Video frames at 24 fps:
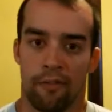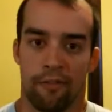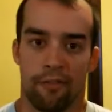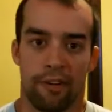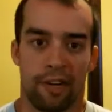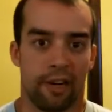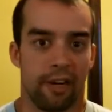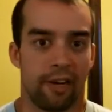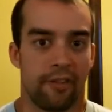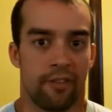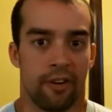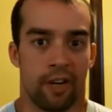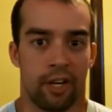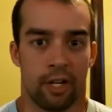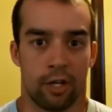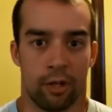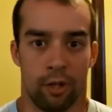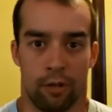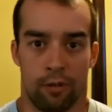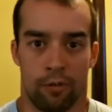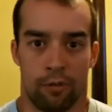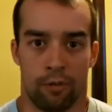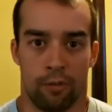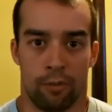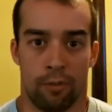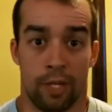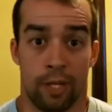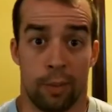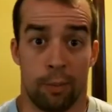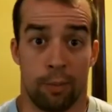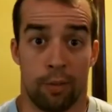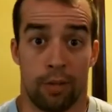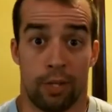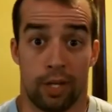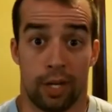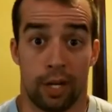very good for
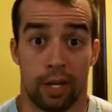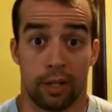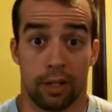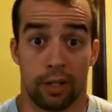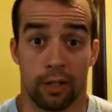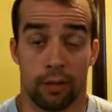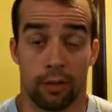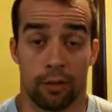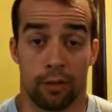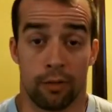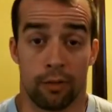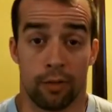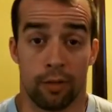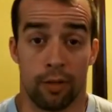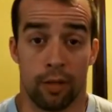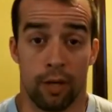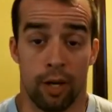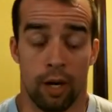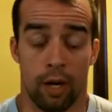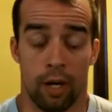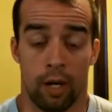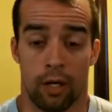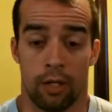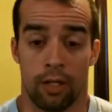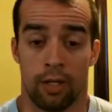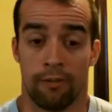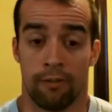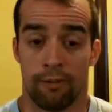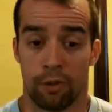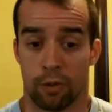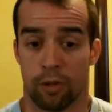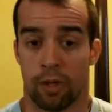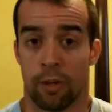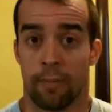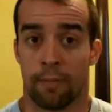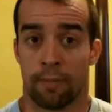being productive.
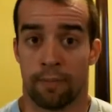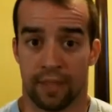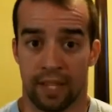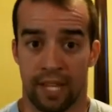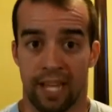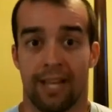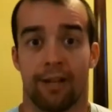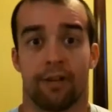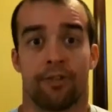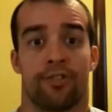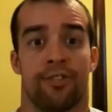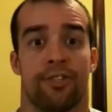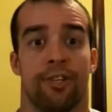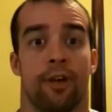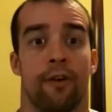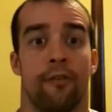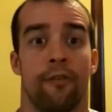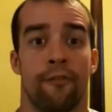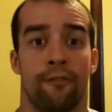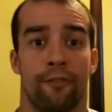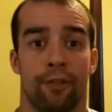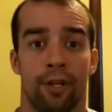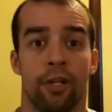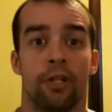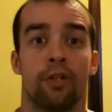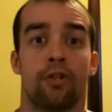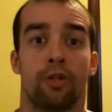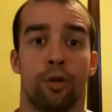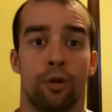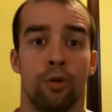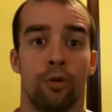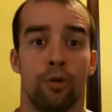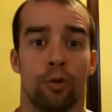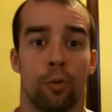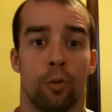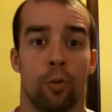If you can get yourself
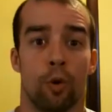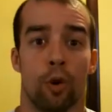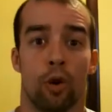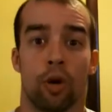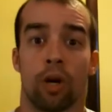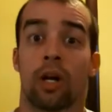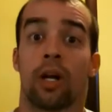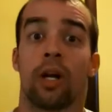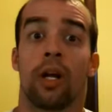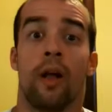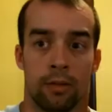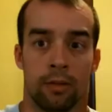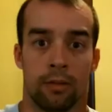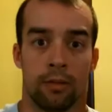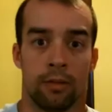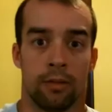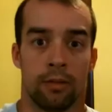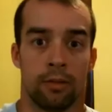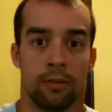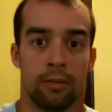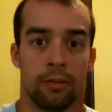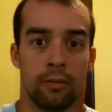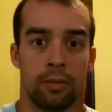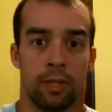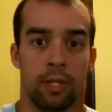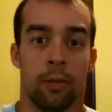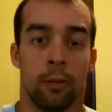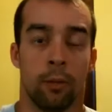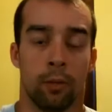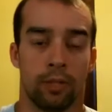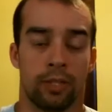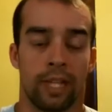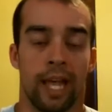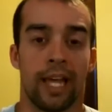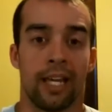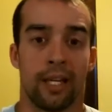to the work, it
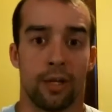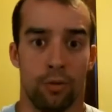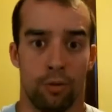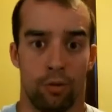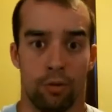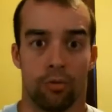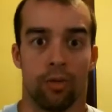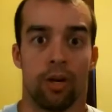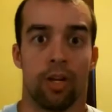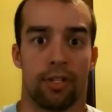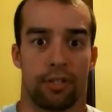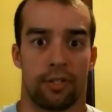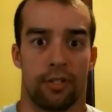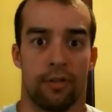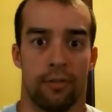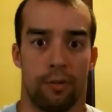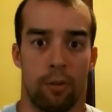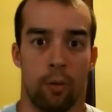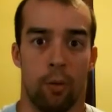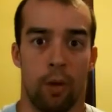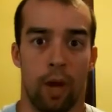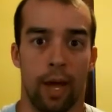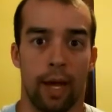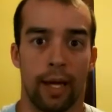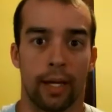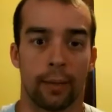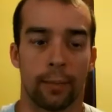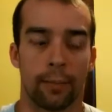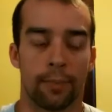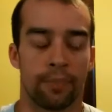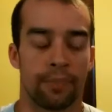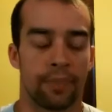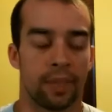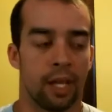will take you the rest of the way.